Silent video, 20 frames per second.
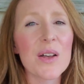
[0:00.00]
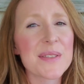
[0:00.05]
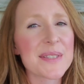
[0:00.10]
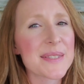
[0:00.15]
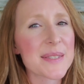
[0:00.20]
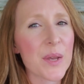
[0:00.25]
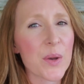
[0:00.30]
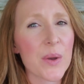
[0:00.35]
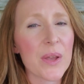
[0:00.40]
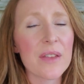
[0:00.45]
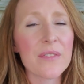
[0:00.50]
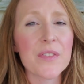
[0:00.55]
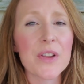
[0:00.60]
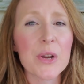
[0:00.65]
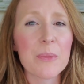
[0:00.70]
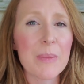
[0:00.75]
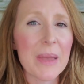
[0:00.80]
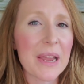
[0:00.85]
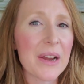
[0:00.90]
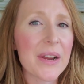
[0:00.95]
Also, if you're
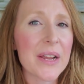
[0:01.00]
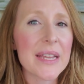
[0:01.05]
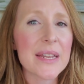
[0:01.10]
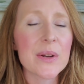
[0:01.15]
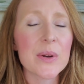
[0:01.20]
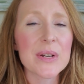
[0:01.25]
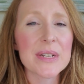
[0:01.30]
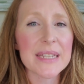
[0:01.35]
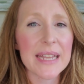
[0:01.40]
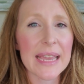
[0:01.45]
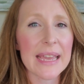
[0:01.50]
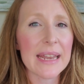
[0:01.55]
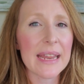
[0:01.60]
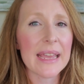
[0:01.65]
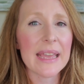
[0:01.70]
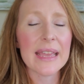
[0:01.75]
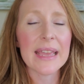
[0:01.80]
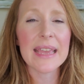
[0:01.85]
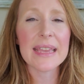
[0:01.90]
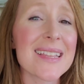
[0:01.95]
married or dating,